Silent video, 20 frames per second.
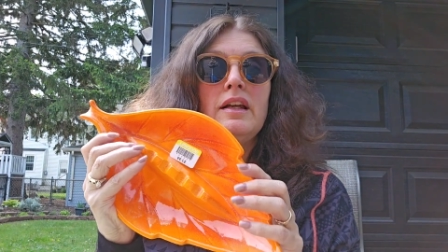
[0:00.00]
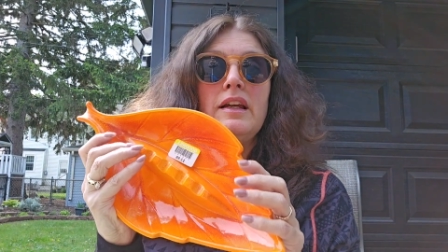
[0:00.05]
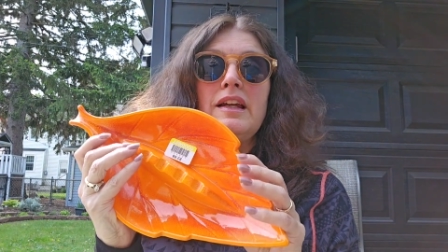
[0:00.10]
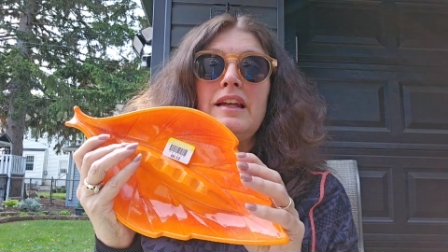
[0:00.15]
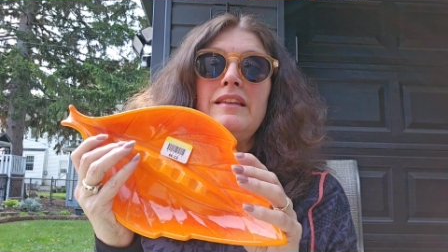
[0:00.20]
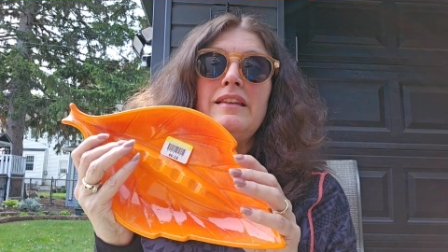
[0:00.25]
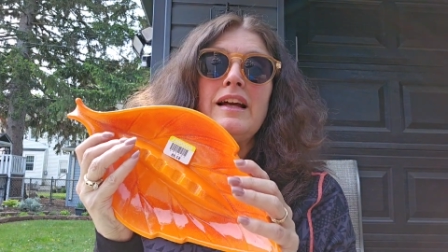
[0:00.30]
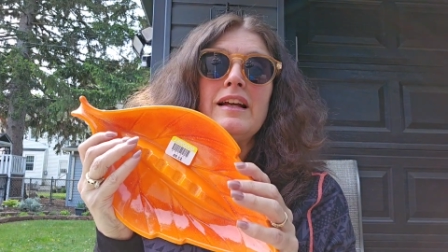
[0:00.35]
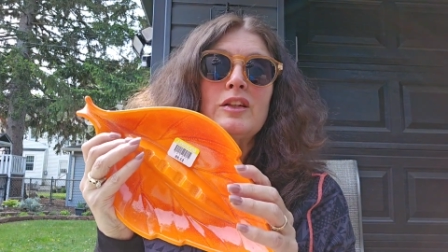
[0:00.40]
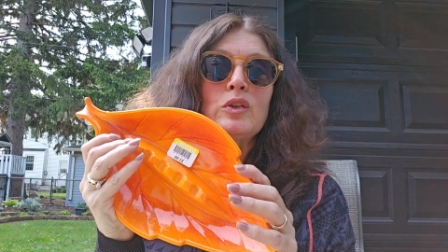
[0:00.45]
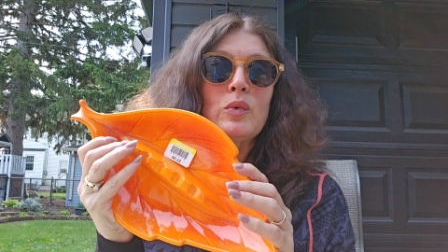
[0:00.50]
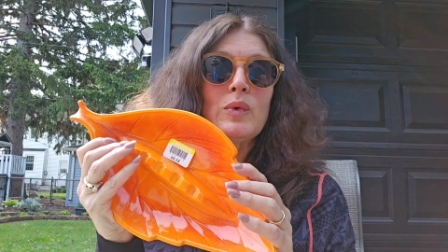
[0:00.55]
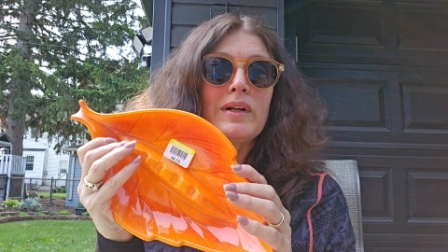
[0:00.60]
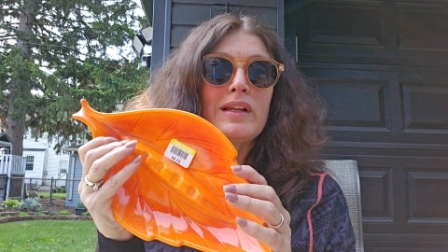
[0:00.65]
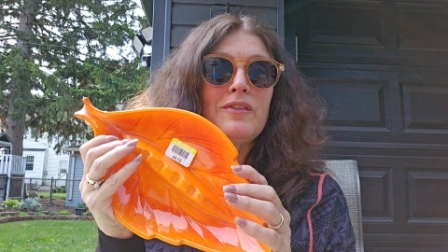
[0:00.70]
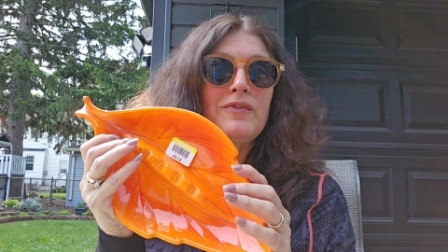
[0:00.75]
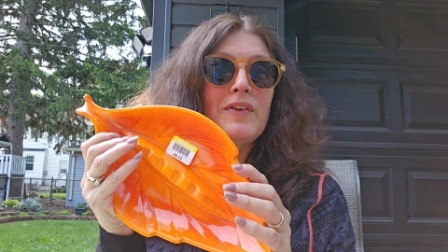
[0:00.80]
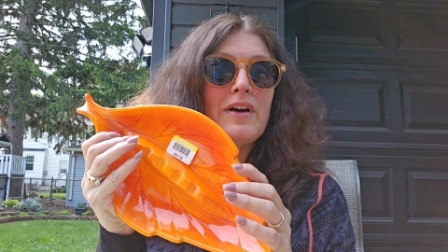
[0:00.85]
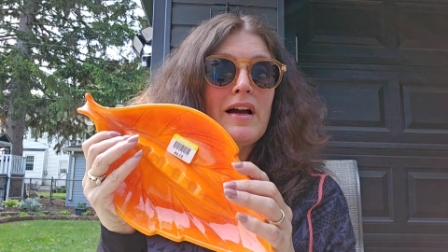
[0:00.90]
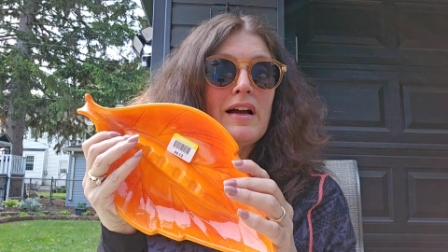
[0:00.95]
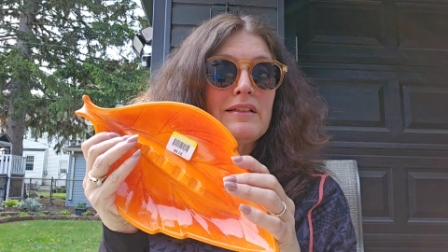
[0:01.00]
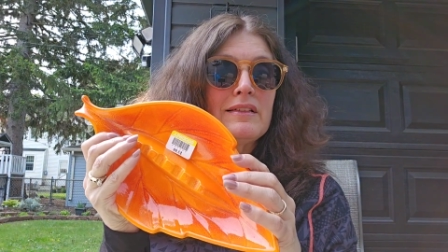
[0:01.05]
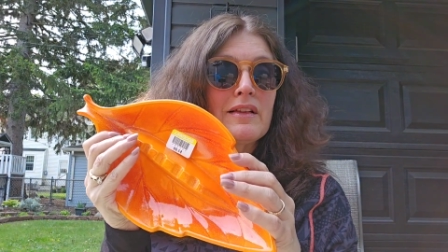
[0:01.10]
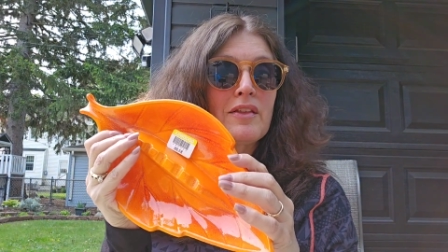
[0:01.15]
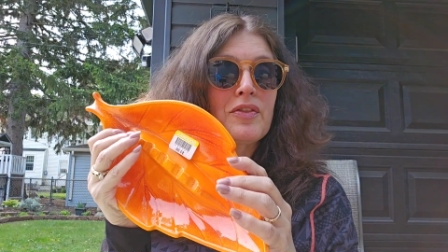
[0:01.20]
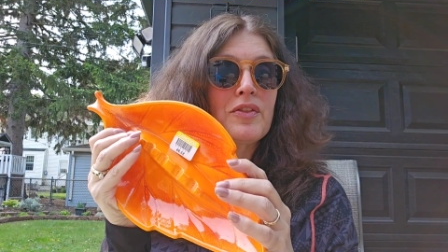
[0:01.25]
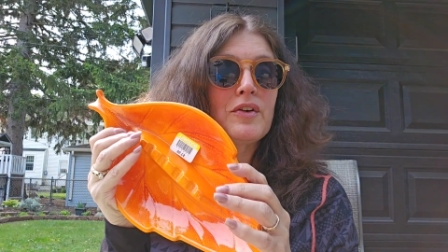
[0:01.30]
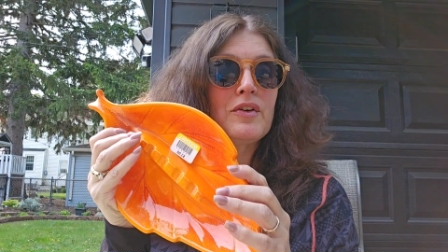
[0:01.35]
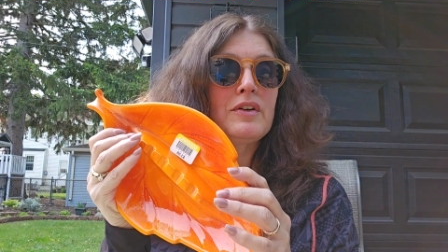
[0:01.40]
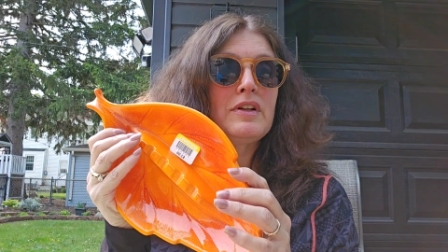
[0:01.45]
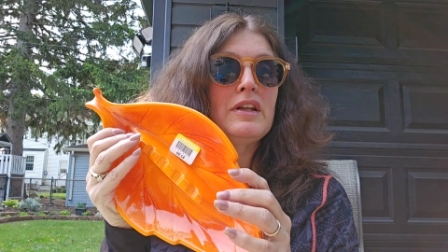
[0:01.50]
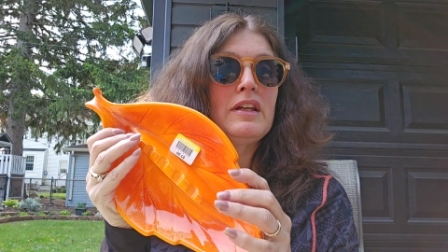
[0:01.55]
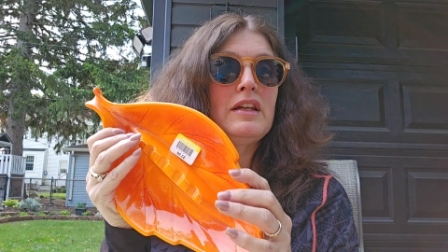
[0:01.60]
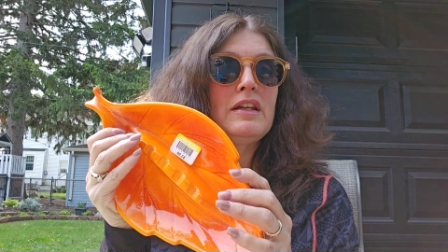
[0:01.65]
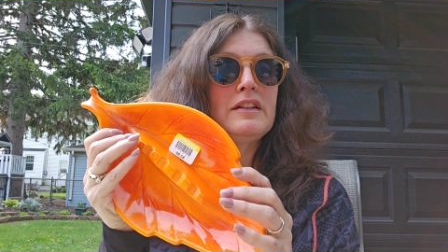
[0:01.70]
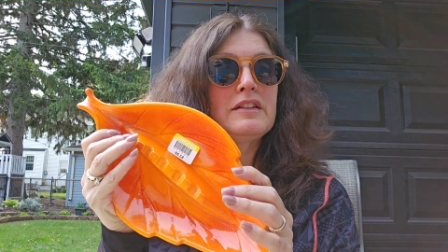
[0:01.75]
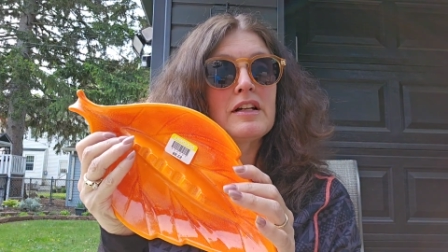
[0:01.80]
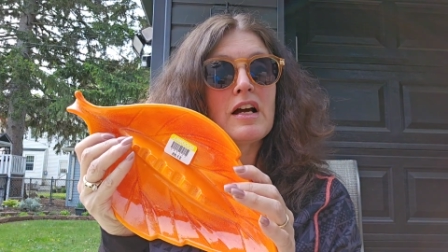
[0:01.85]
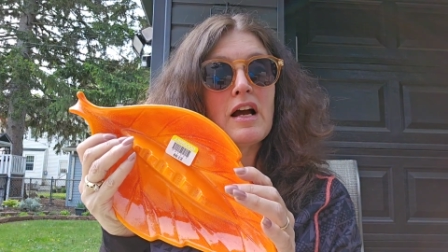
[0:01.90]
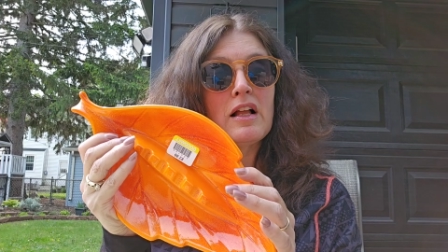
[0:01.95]
in that $25 to
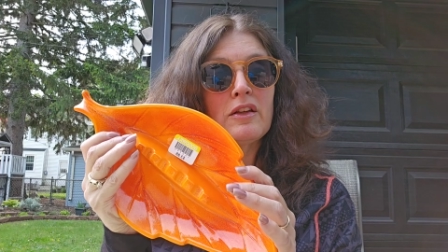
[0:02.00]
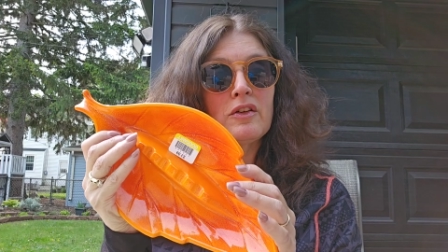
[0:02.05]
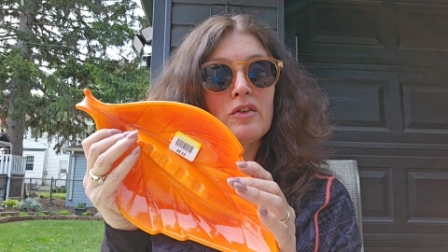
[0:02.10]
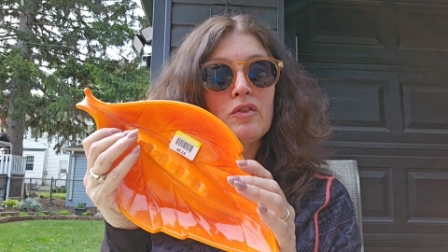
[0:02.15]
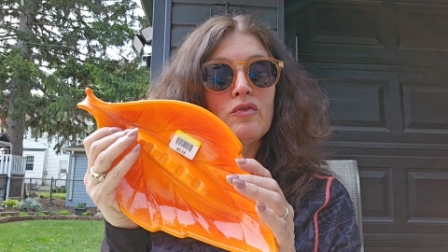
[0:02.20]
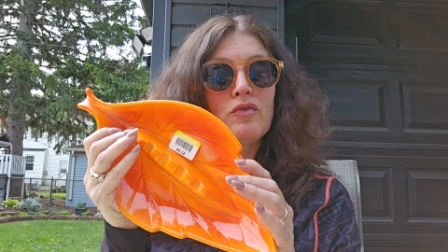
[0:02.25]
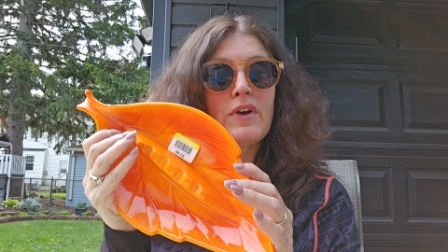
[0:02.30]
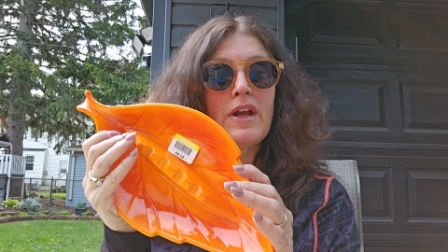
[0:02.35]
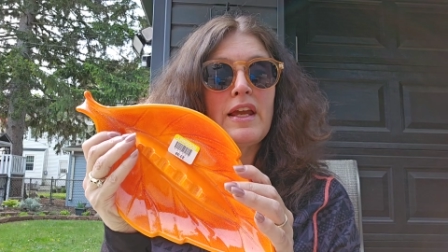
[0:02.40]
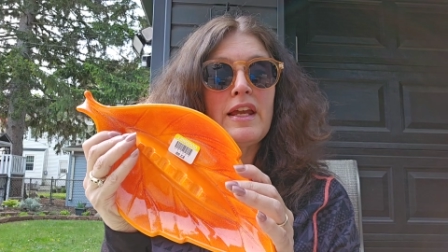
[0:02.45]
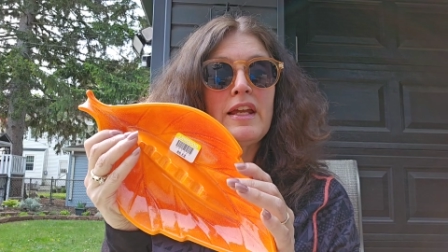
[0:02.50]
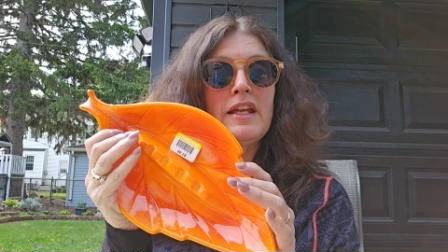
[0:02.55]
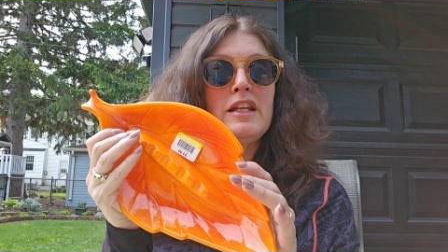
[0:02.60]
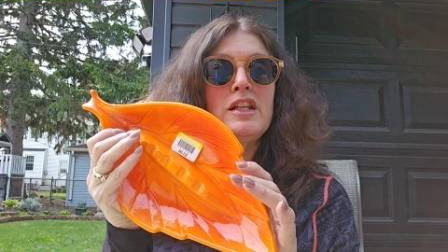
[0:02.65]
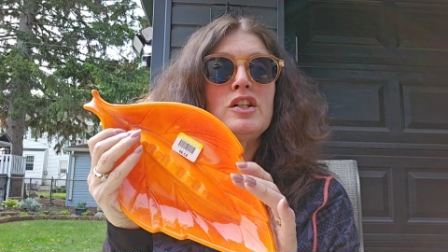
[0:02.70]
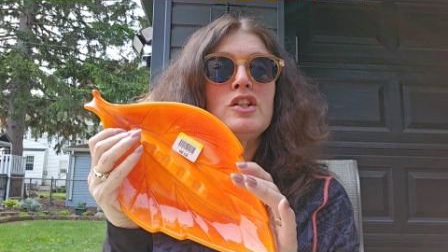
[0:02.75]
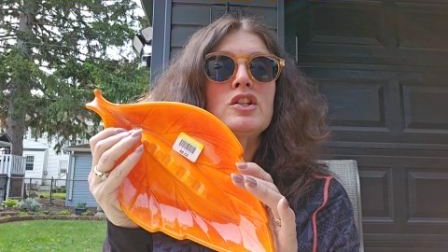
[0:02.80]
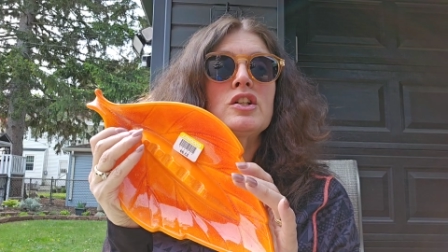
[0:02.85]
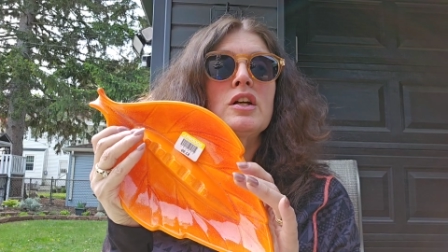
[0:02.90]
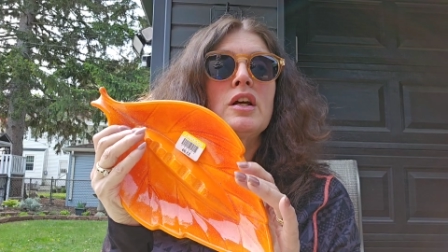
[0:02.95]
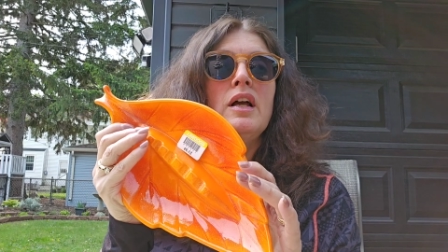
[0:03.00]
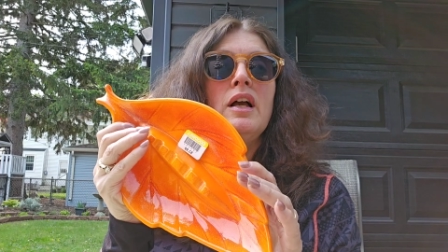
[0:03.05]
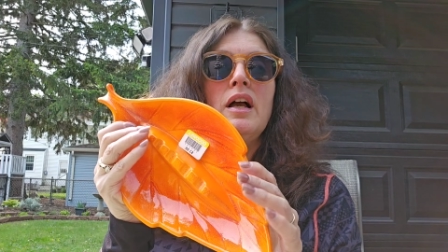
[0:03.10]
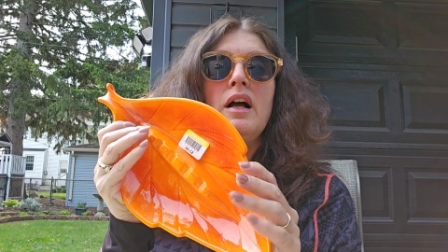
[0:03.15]
$30 range.